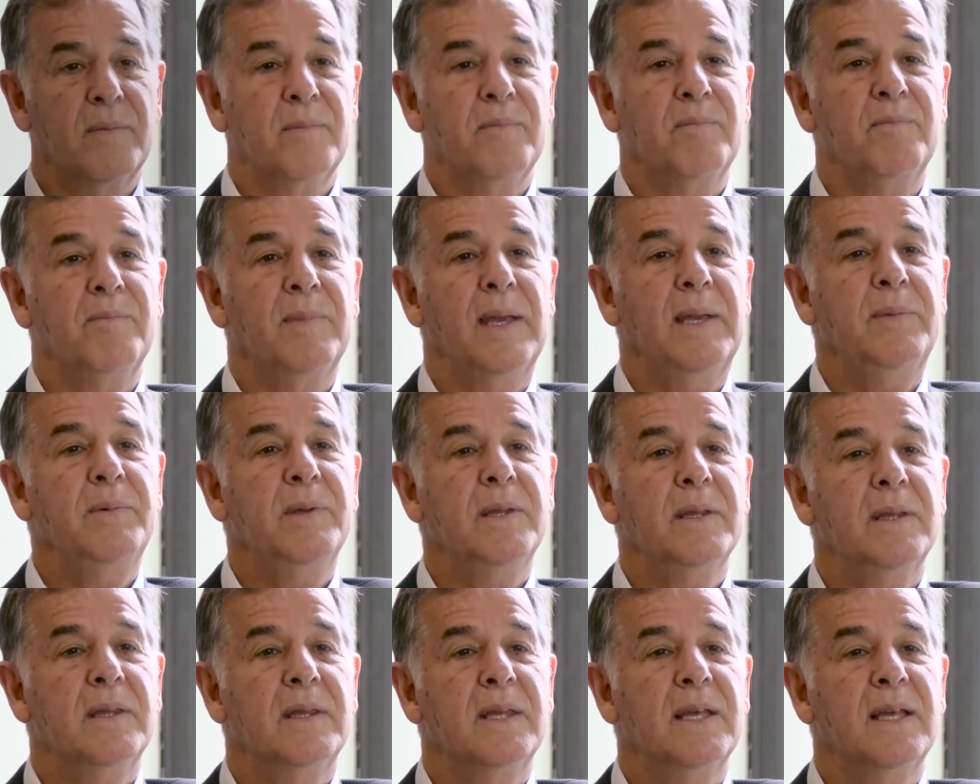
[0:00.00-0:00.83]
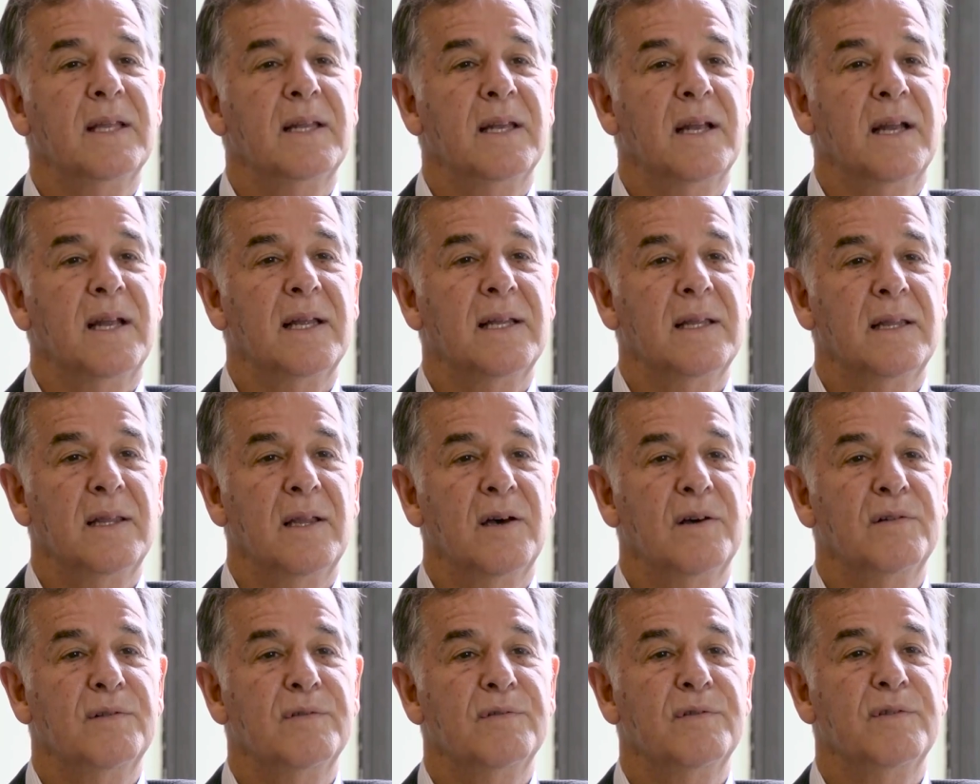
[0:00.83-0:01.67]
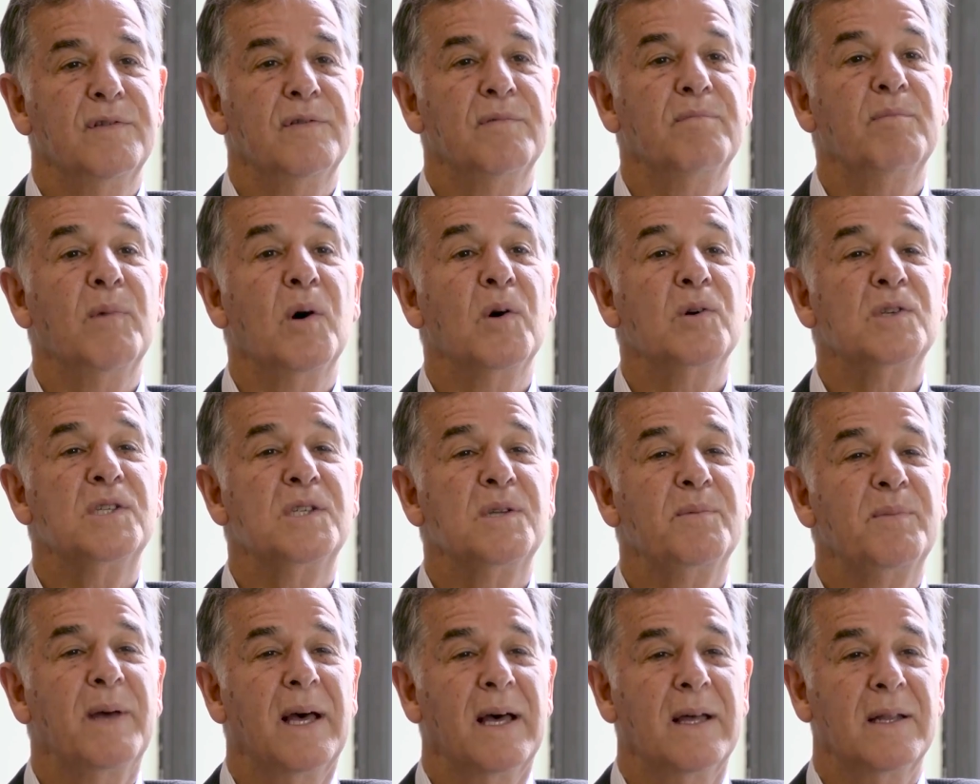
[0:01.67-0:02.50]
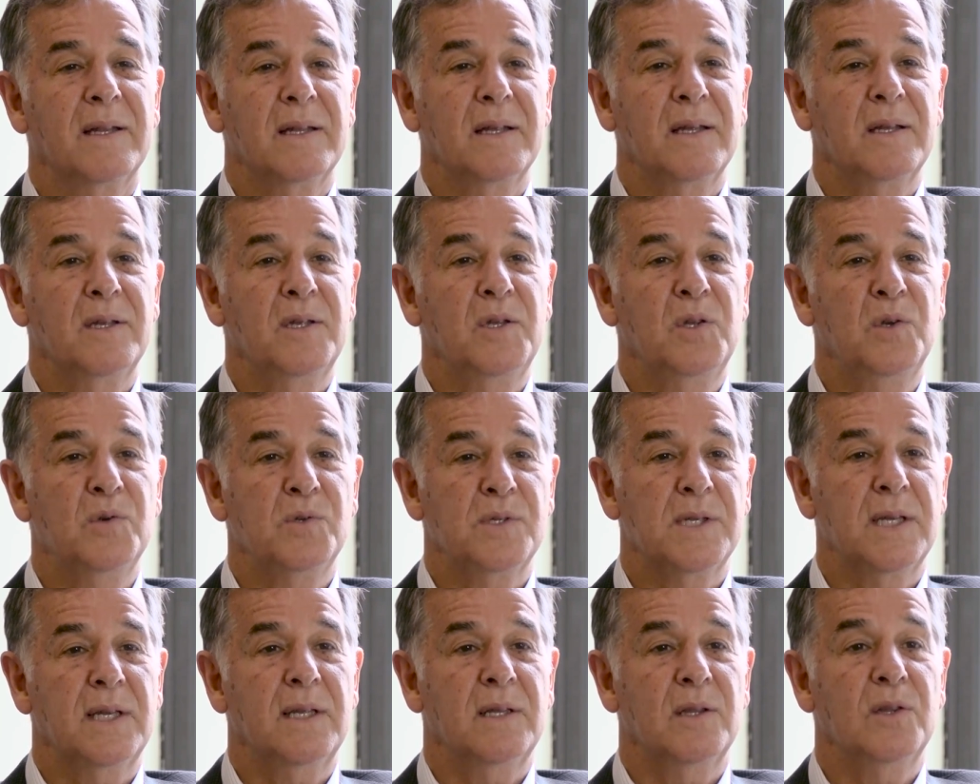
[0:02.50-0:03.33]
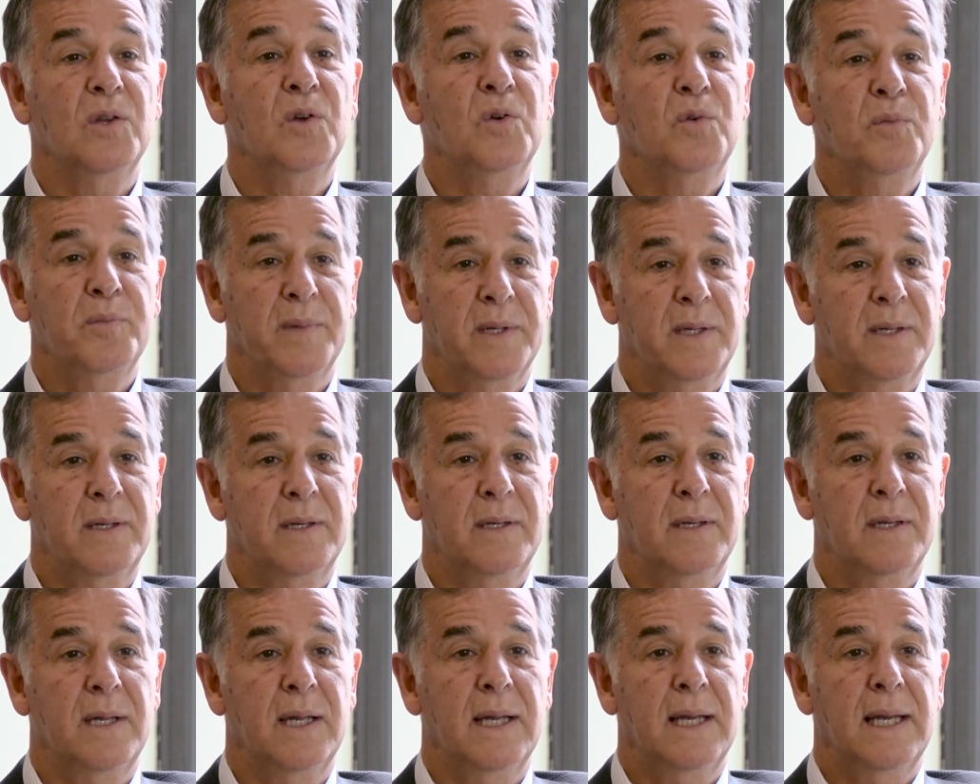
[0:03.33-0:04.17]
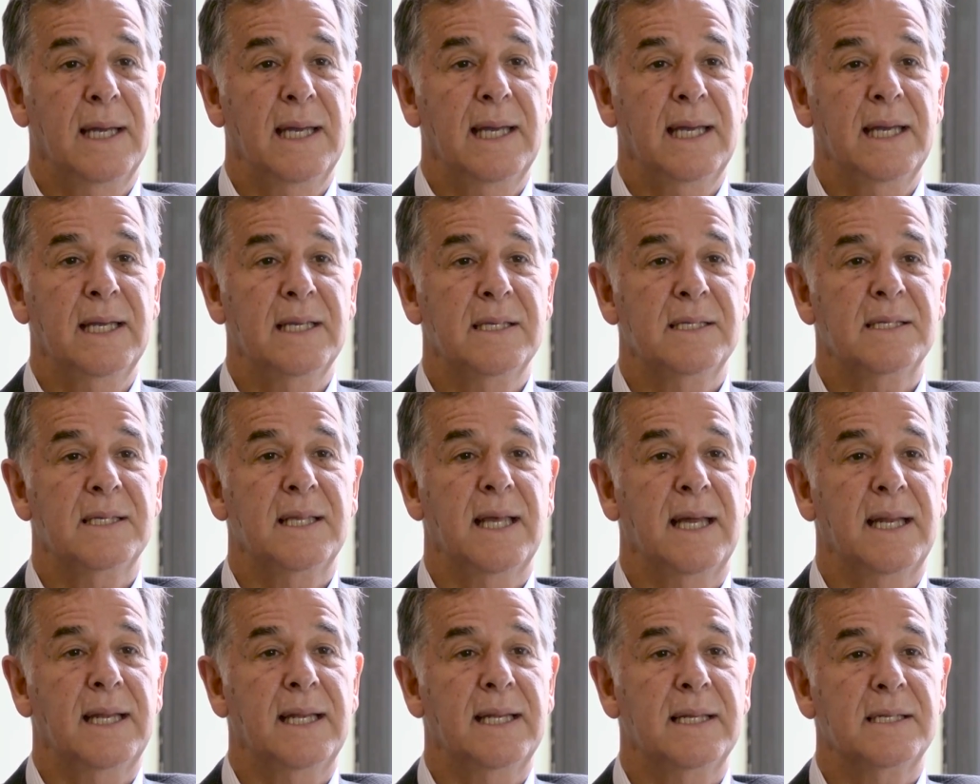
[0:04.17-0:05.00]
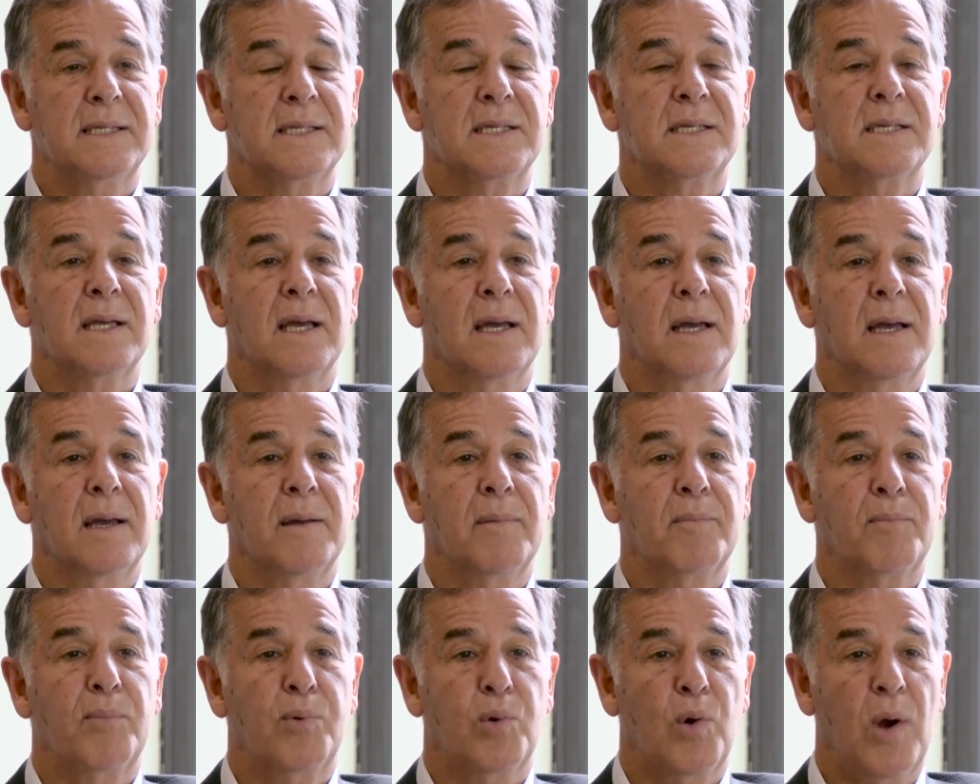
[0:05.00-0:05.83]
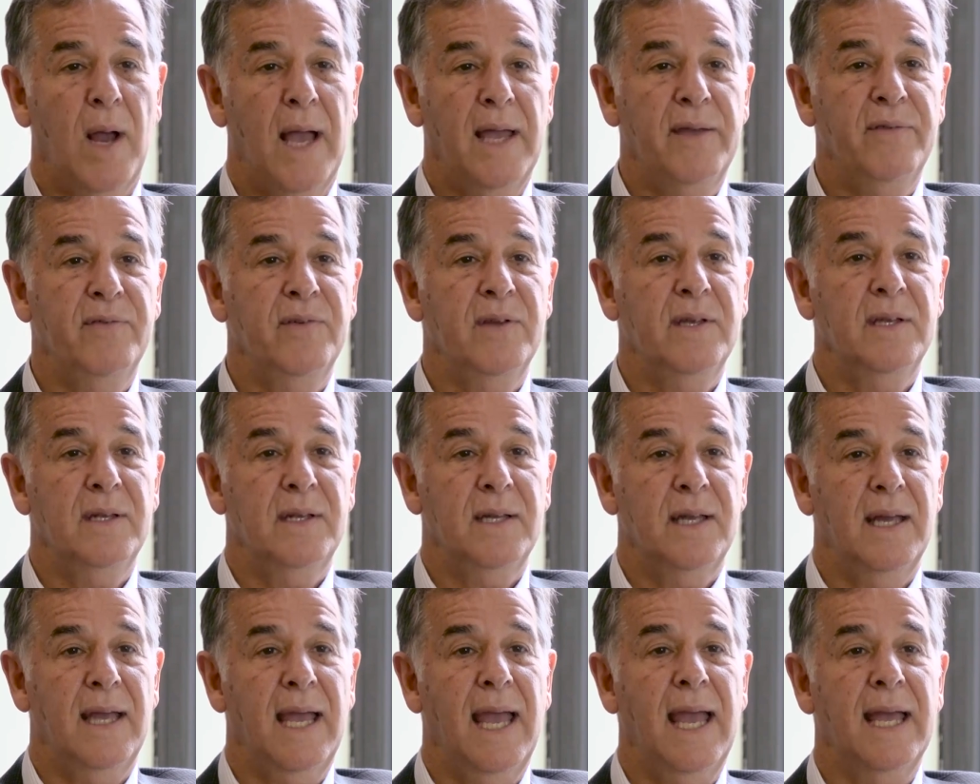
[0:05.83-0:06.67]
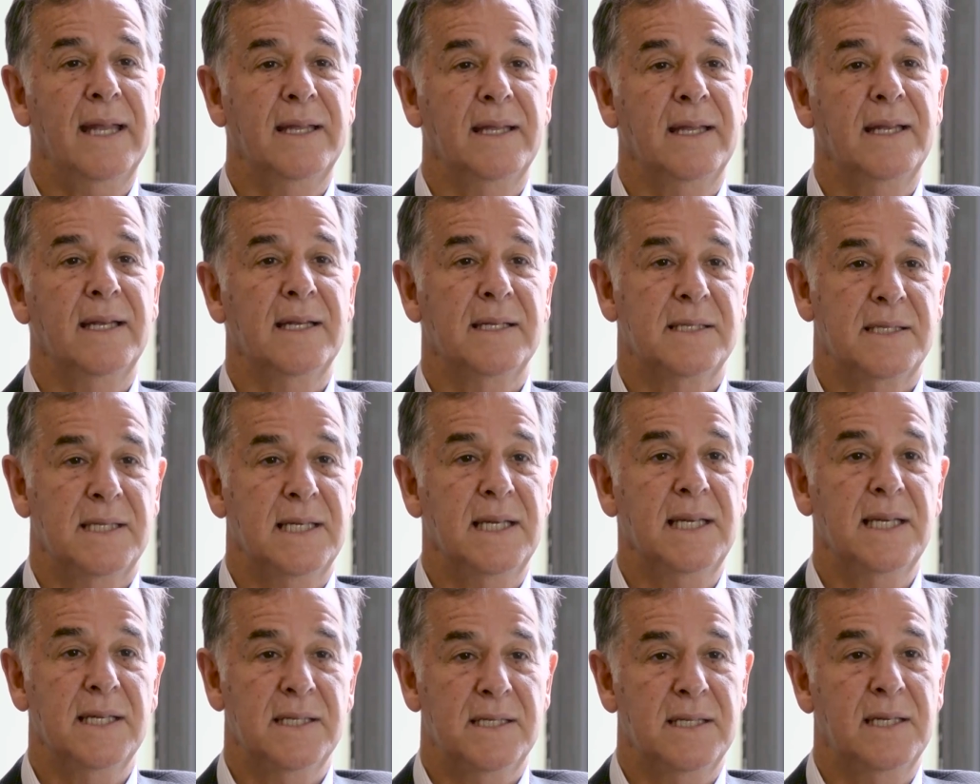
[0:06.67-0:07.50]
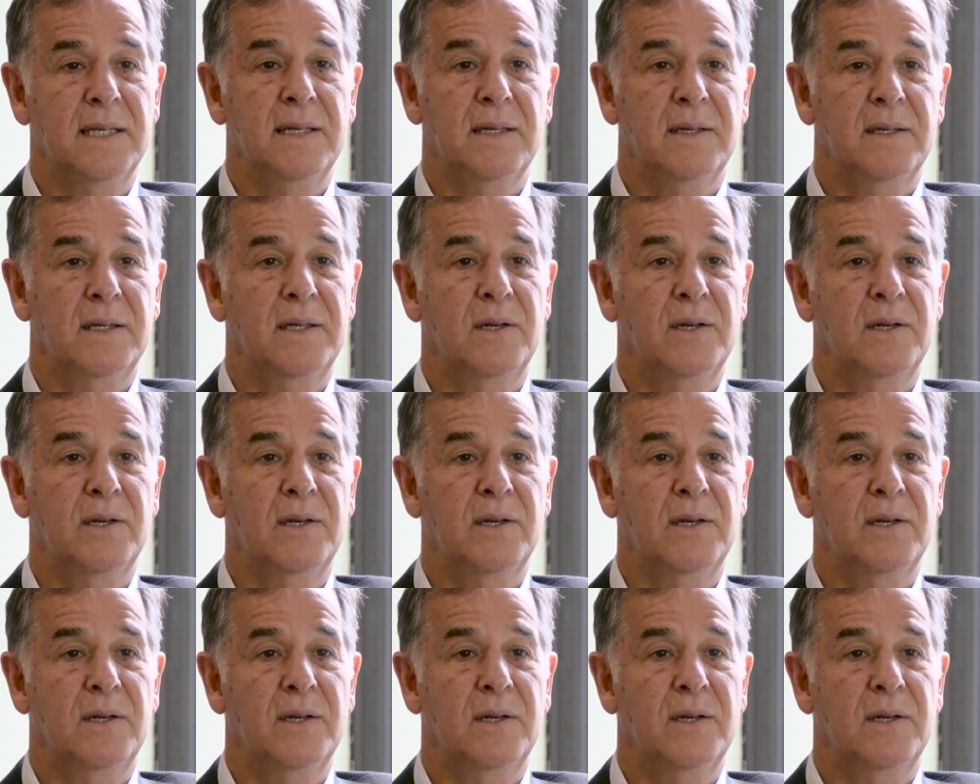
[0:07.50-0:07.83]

Maybe the thing that I love most about using Lumen is that it's private and that it's easy.